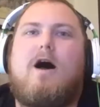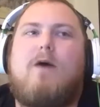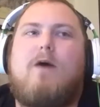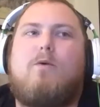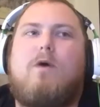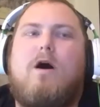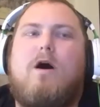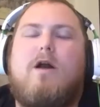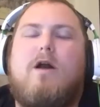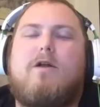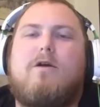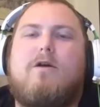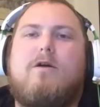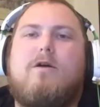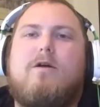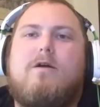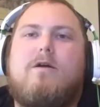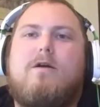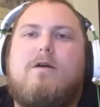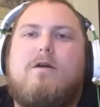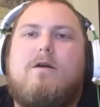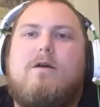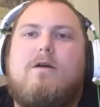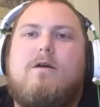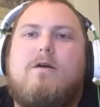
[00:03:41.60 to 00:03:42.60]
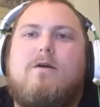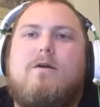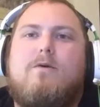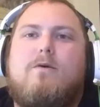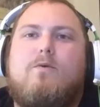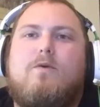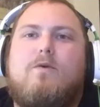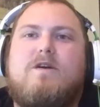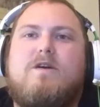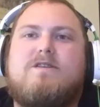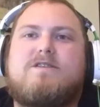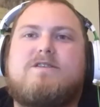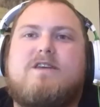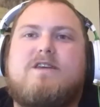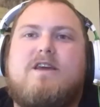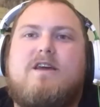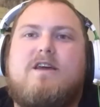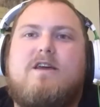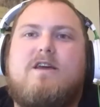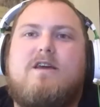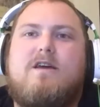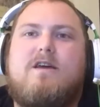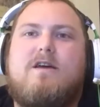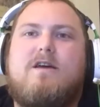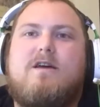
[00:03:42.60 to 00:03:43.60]
water,
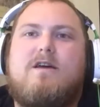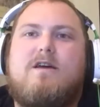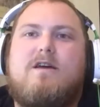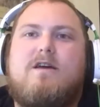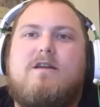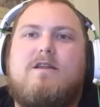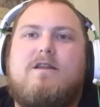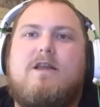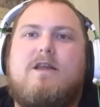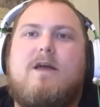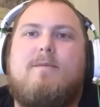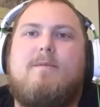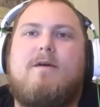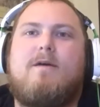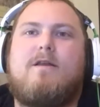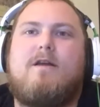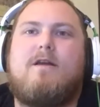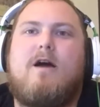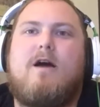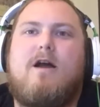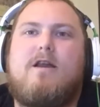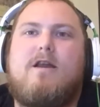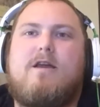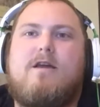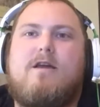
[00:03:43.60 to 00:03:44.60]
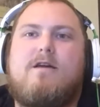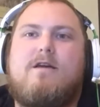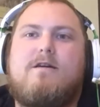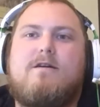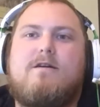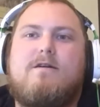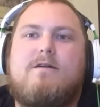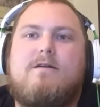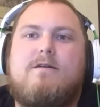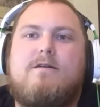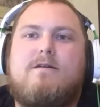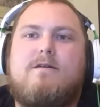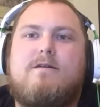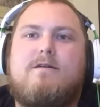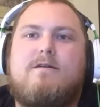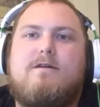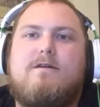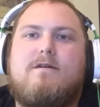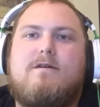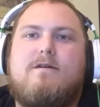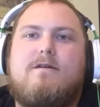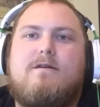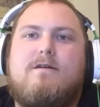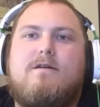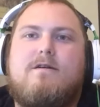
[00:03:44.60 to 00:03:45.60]
whiskey, lemon, honey.
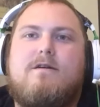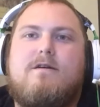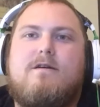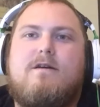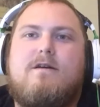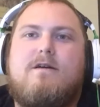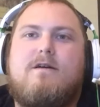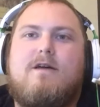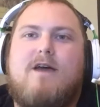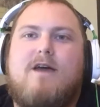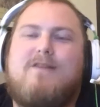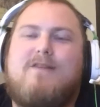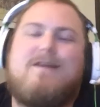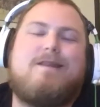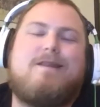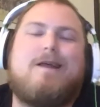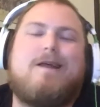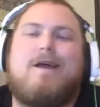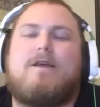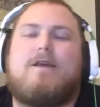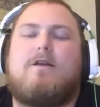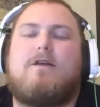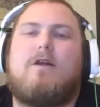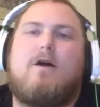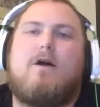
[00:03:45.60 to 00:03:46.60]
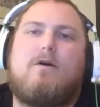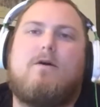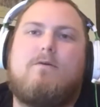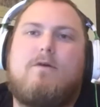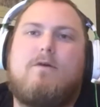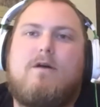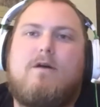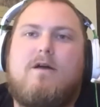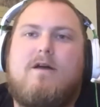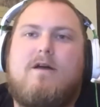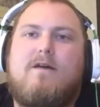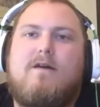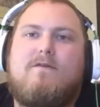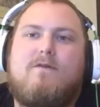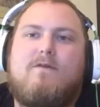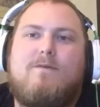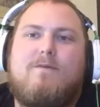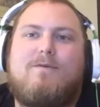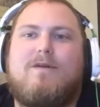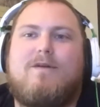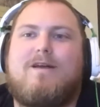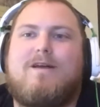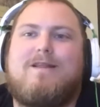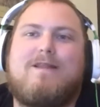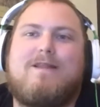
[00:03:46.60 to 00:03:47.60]
And then, like, you know, you want
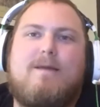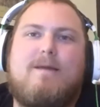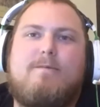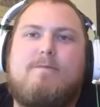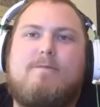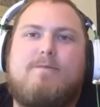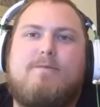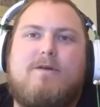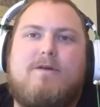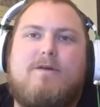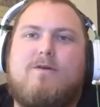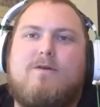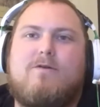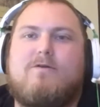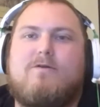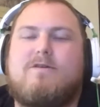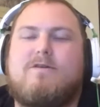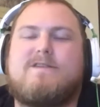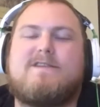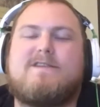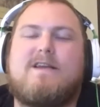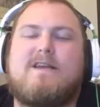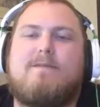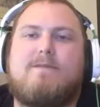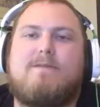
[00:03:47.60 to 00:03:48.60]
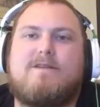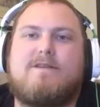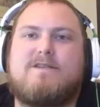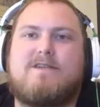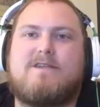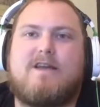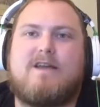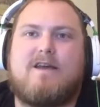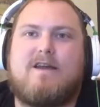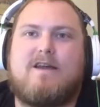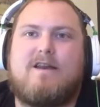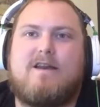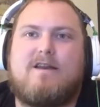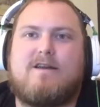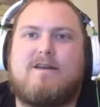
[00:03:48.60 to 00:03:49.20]
to put like a lemon peel or a cinnamon stick in it to